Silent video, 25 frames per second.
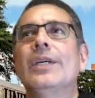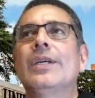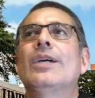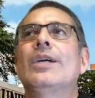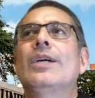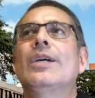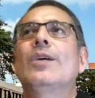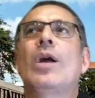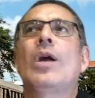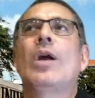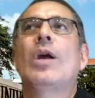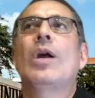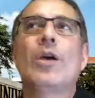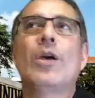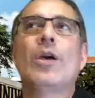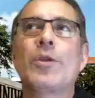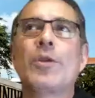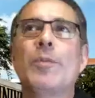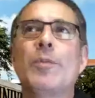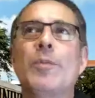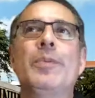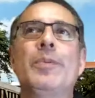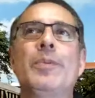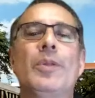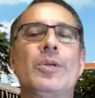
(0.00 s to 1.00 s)
Uh, while other
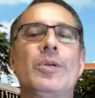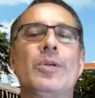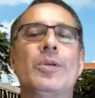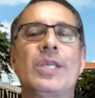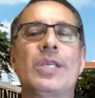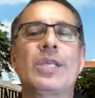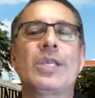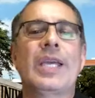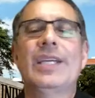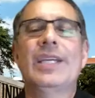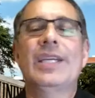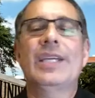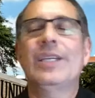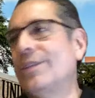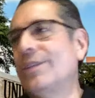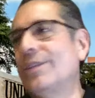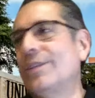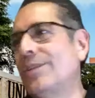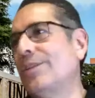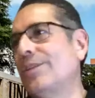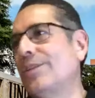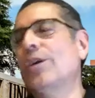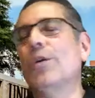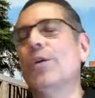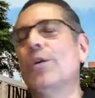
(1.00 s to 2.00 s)
people are saying,
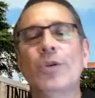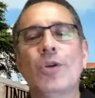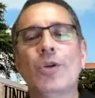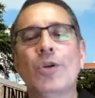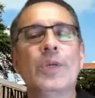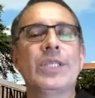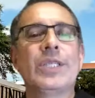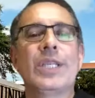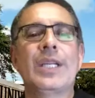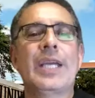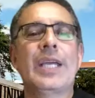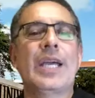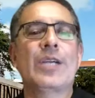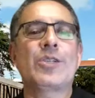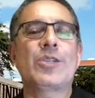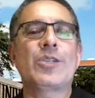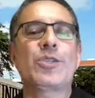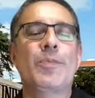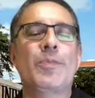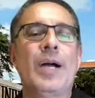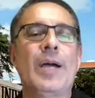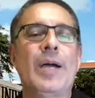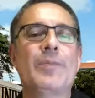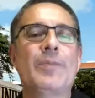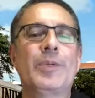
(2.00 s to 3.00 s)
you know, going to the
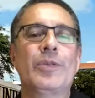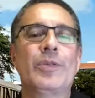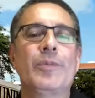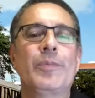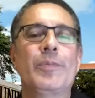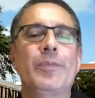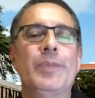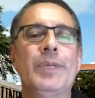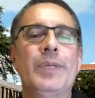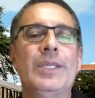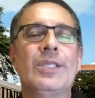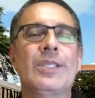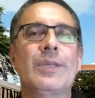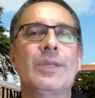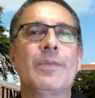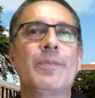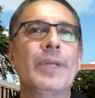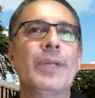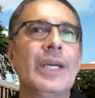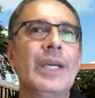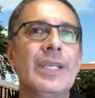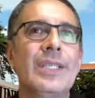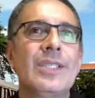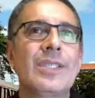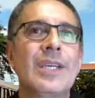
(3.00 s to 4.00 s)
national popular piece at
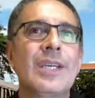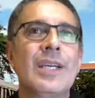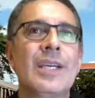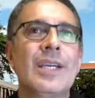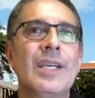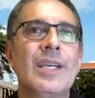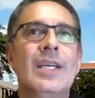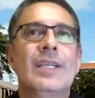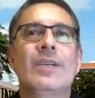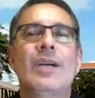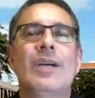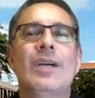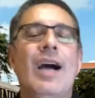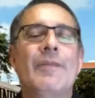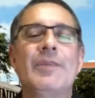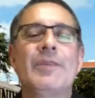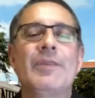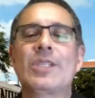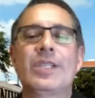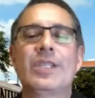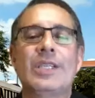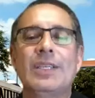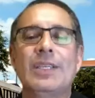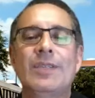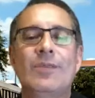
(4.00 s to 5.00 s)
place, it
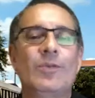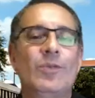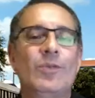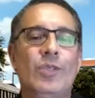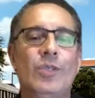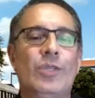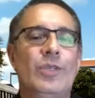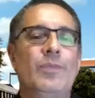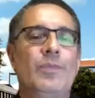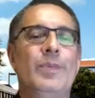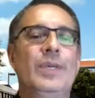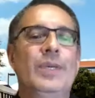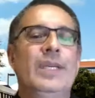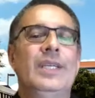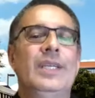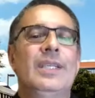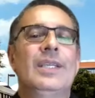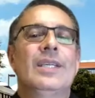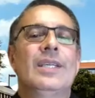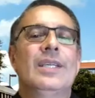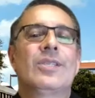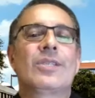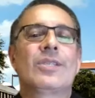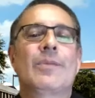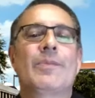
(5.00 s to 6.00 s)
obviously could be
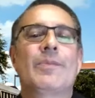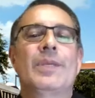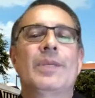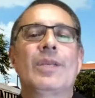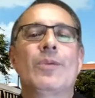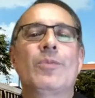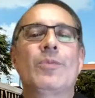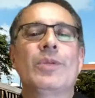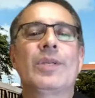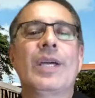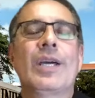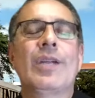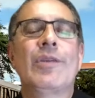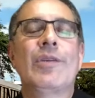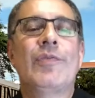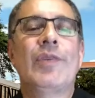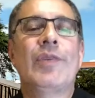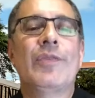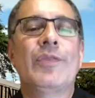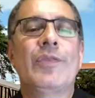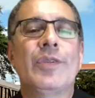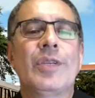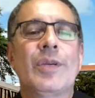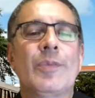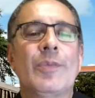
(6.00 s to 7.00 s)
something that would kind of
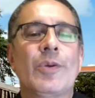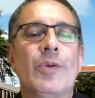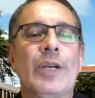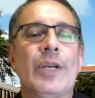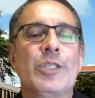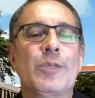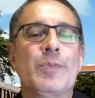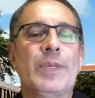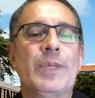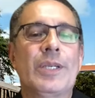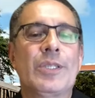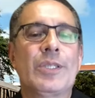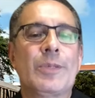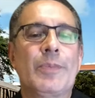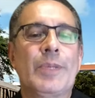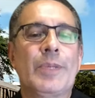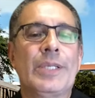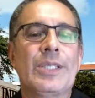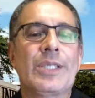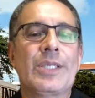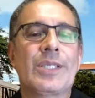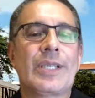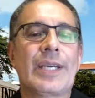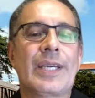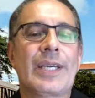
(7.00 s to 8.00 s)
favor Democrats because of
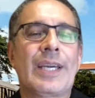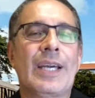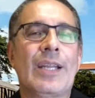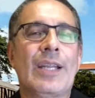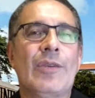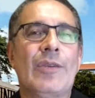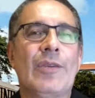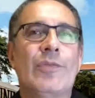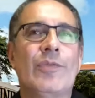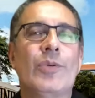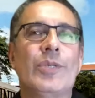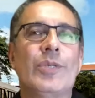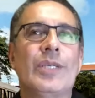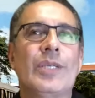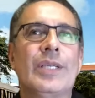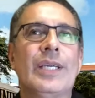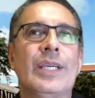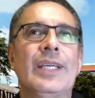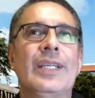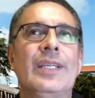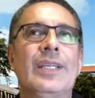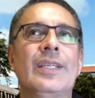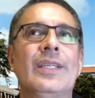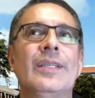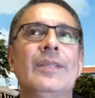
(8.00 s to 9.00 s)
places like California
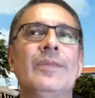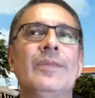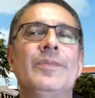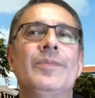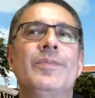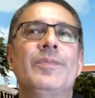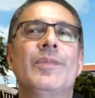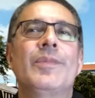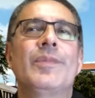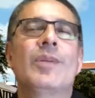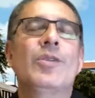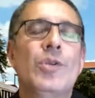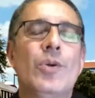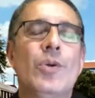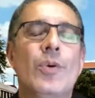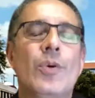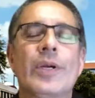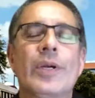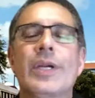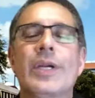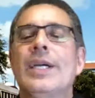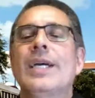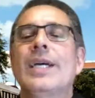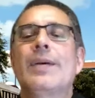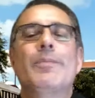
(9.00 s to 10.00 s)
and New
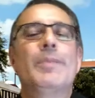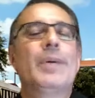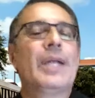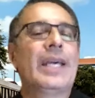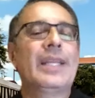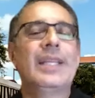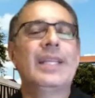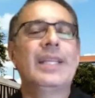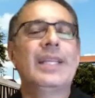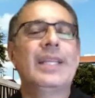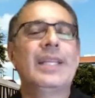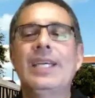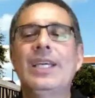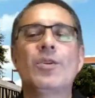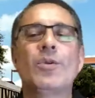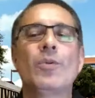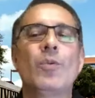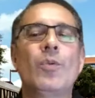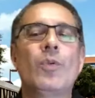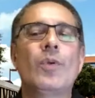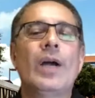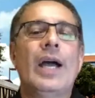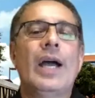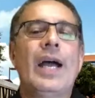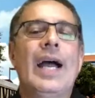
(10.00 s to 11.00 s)
York. But I think
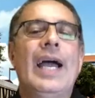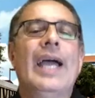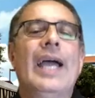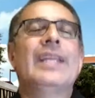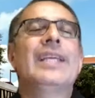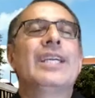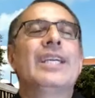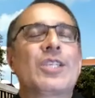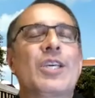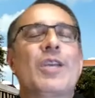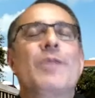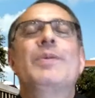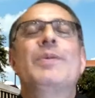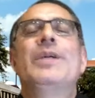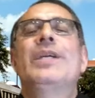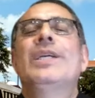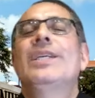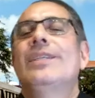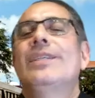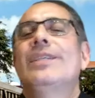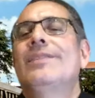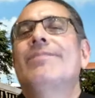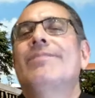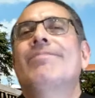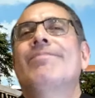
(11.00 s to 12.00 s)
either, I think it's going to
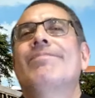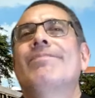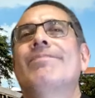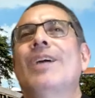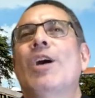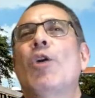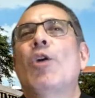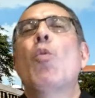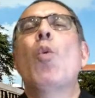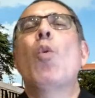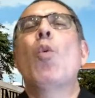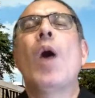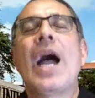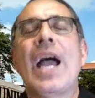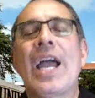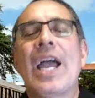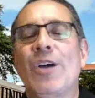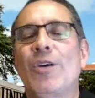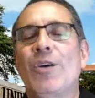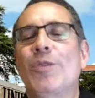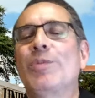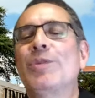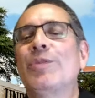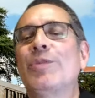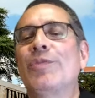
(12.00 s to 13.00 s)
be a
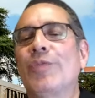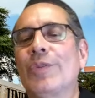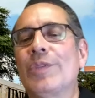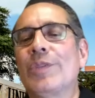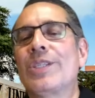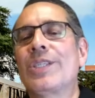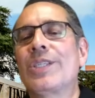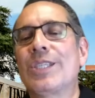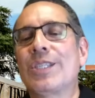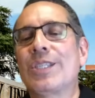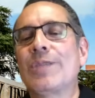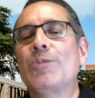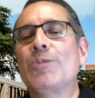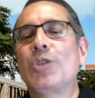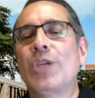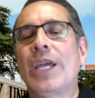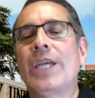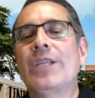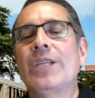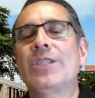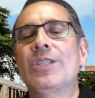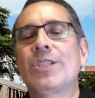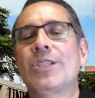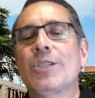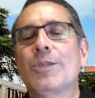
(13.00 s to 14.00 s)
while before the system
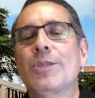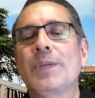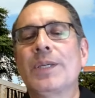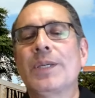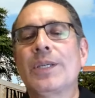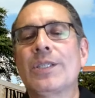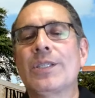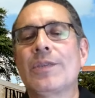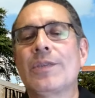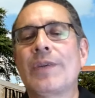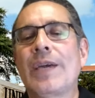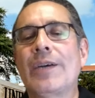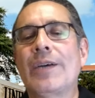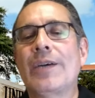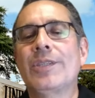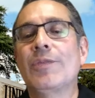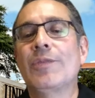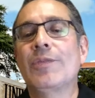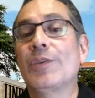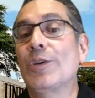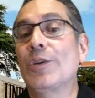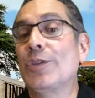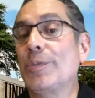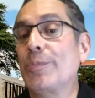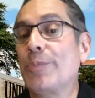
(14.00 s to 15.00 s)
changes just because of how
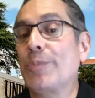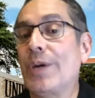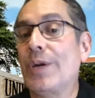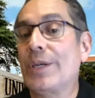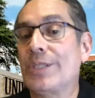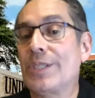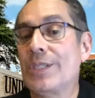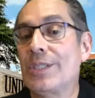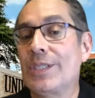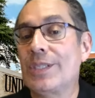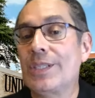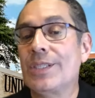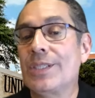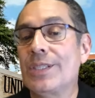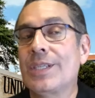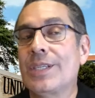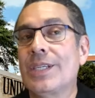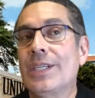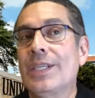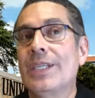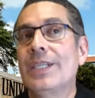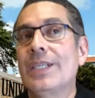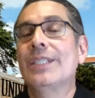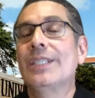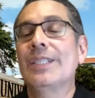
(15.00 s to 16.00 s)
difficult the process is
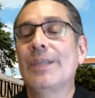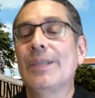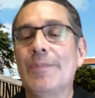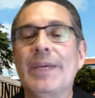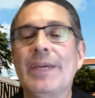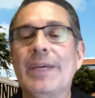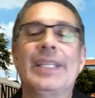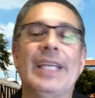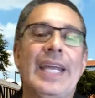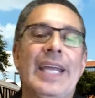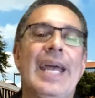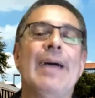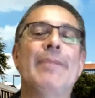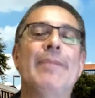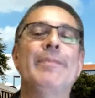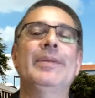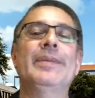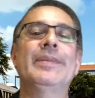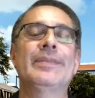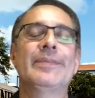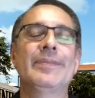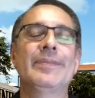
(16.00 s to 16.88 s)
to make that happen.